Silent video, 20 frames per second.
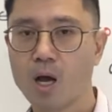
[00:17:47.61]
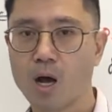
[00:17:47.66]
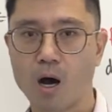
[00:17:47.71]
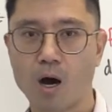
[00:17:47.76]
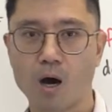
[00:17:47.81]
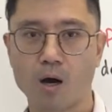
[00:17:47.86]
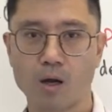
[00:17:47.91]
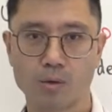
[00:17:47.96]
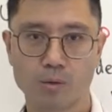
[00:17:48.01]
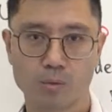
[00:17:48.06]

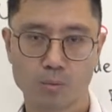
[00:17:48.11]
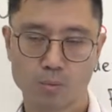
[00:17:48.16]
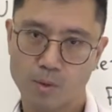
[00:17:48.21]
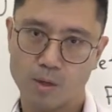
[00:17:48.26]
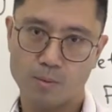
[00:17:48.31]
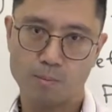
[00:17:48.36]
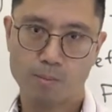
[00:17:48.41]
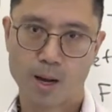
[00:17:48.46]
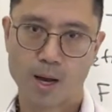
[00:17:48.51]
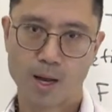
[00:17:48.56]
on
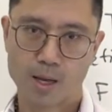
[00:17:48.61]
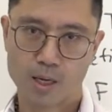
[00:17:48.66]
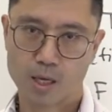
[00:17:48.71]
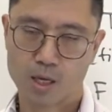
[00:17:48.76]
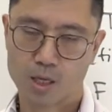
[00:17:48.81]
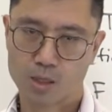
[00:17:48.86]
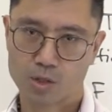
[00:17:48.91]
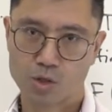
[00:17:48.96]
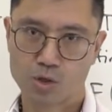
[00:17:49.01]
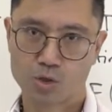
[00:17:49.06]
one of my
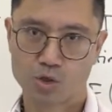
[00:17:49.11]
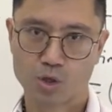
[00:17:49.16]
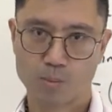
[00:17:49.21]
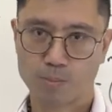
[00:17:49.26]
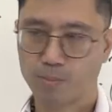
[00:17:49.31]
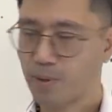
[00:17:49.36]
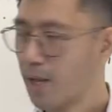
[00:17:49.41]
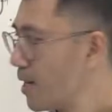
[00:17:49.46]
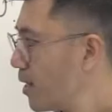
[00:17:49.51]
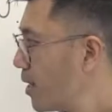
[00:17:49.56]

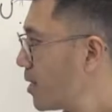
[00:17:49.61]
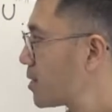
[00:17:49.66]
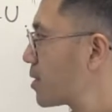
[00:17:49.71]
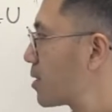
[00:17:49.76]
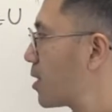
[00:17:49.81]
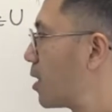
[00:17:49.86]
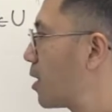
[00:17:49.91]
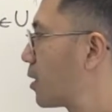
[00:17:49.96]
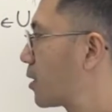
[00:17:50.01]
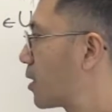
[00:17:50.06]
YouTube
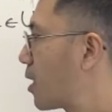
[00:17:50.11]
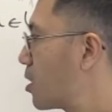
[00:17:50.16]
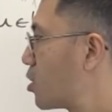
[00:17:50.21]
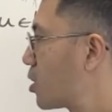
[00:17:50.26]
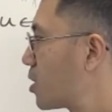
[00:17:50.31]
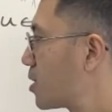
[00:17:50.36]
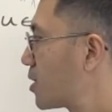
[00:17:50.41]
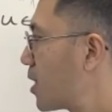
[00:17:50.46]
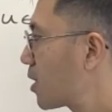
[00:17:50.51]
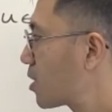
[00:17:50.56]
playlists. Okay, you
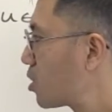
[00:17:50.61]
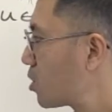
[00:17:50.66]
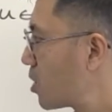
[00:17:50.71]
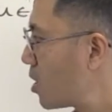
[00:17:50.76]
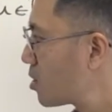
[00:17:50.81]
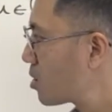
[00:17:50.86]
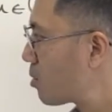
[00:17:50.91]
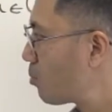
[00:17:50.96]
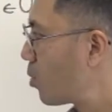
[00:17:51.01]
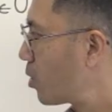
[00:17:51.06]
can take the
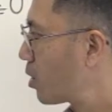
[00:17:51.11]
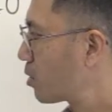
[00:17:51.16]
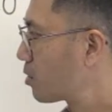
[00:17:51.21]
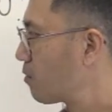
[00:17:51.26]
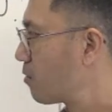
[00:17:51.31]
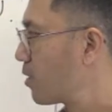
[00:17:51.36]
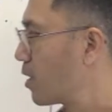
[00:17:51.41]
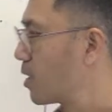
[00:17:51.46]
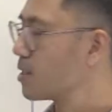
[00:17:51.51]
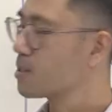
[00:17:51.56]
tensor product
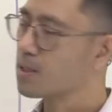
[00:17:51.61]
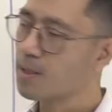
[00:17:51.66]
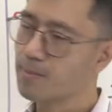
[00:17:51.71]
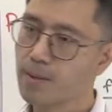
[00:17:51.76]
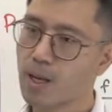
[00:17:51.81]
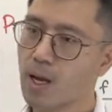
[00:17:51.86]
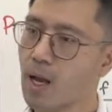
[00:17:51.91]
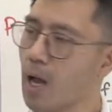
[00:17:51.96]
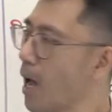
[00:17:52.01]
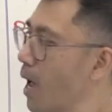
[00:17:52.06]
of these,
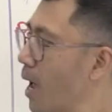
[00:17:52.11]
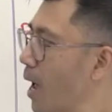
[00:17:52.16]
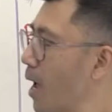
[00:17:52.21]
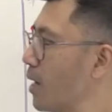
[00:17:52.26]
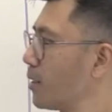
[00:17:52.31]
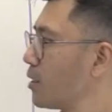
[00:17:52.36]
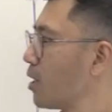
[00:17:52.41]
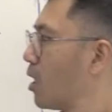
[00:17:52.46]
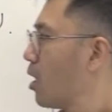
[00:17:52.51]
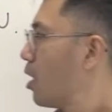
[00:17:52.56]

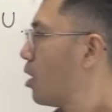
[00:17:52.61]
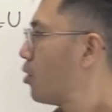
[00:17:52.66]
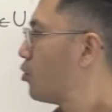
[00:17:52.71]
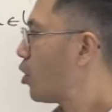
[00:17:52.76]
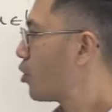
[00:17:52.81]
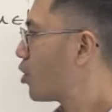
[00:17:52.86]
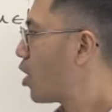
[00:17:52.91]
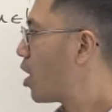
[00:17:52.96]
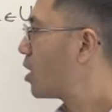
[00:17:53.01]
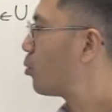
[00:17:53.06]
and
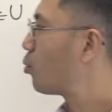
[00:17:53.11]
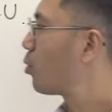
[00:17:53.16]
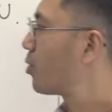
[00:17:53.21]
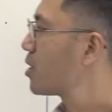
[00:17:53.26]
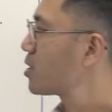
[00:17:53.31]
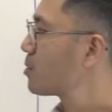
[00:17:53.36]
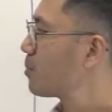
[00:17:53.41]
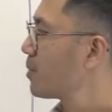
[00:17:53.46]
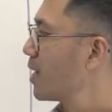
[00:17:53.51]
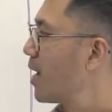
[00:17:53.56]
not only will
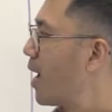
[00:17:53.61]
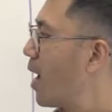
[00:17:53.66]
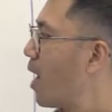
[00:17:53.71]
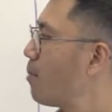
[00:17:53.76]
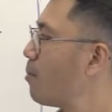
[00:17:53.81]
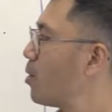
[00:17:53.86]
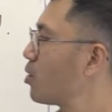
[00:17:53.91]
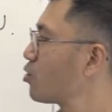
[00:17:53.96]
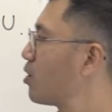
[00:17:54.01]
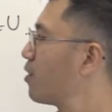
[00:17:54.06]
this be an
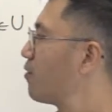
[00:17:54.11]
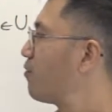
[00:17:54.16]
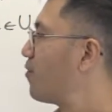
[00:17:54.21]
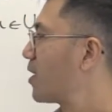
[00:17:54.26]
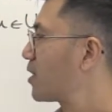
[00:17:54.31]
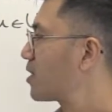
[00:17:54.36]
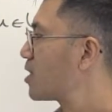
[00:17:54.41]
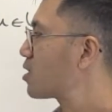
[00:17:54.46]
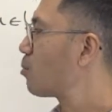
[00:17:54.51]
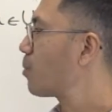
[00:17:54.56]
R module, in
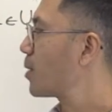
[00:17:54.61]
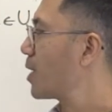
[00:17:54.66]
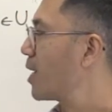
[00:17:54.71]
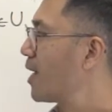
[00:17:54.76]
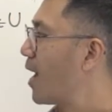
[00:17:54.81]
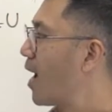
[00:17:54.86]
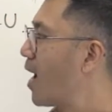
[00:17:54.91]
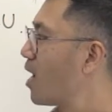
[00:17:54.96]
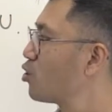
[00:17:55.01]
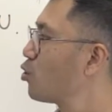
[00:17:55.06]
fact this will be an
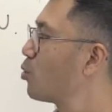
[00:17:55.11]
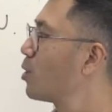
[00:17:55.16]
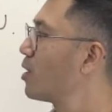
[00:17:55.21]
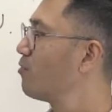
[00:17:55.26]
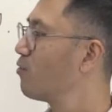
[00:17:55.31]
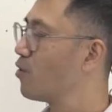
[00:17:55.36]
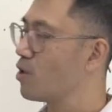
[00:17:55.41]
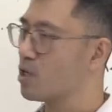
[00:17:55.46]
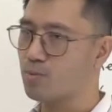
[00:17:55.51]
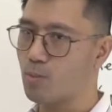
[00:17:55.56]
RU
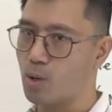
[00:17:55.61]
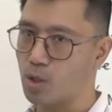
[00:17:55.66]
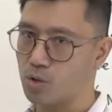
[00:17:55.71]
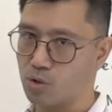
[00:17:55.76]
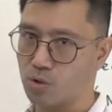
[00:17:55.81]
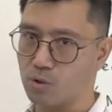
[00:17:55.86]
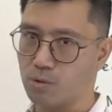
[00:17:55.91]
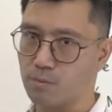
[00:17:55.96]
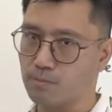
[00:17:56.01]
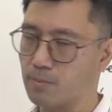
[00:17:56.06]
inverse
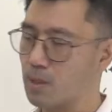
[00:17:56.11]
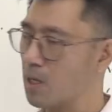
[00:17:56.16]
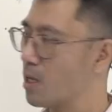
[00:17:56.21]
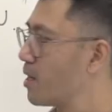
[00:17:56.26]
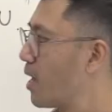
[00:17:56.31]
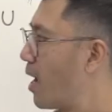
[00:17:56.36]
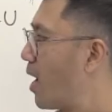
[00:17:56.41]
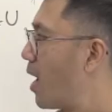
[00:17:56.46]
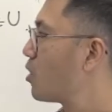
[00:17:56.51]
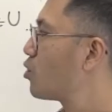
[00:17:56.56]
module, and
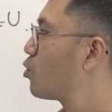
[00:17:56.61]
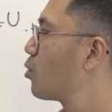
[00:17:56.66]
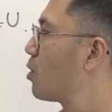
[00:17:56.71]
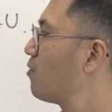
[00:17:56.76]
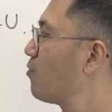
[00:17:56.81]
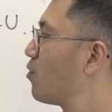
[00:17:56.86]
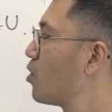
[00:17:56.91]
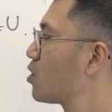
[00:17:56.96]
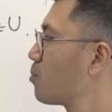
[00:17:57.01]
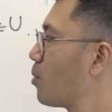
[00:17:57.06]
the RU
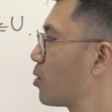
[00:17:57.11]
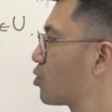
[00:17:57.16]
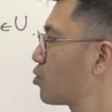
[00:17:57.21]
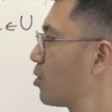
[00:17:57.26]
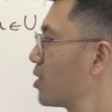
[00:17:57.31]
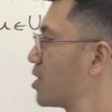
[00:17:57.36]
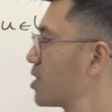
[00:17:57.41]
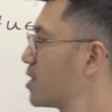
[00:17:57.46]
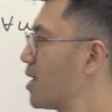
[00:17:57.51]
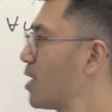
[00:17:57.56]
inverse
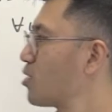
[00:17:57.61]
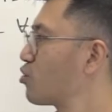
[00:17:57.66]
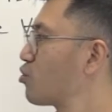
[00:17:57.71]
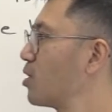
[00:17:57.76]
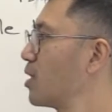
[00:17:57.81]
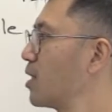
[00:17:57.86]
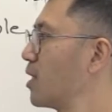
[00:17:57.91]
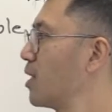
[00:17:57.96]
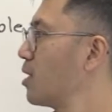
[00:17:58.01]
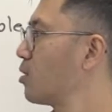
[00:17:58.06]
module is
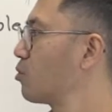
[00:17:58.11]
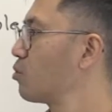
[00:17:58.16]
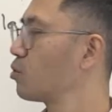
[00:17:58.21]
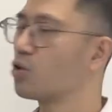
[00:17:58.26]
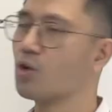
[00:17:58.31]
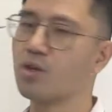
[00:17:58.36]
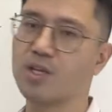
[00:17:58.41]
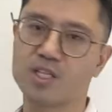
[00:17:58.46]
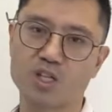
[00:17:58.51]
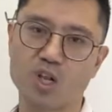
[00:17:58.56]
naturally equal
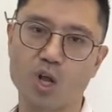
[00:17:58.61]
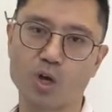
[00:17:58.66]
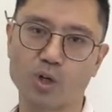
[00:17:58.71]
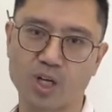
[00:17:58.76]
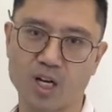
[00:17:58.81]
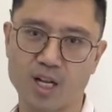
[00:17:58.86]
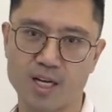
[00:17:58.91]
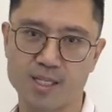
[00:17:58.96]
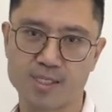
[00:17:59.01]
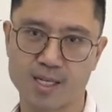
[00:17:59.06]
to this
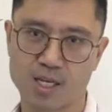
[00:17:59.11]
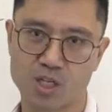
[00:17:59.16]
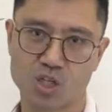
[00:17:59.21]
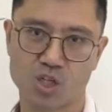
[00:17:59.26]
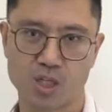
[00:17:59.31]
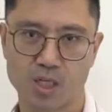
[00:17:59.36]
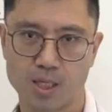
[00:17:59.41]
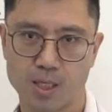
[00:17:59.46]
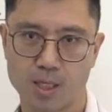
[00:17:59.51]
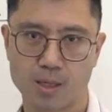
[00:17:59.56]

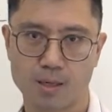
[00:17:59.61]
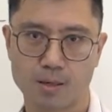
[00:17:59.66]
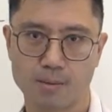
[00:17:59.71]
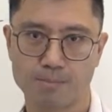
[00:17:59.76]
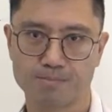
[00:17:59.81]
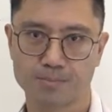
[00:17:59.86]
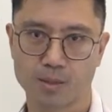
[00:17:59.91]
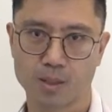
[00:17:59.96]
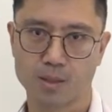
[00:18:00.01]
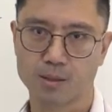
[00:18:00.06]
localization here.
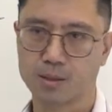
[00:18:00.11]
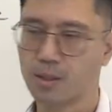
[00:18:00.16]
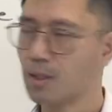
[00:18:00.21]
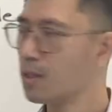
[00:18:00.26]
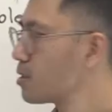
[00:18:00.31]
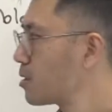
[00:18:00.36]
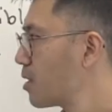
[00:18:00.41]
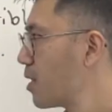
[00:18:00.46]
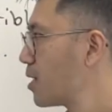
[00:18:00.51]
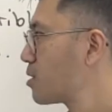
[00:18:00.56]

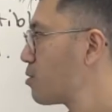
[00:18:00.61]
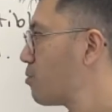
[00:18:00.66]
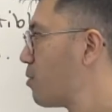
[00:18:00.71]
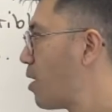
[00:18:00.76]
Okay, so that's a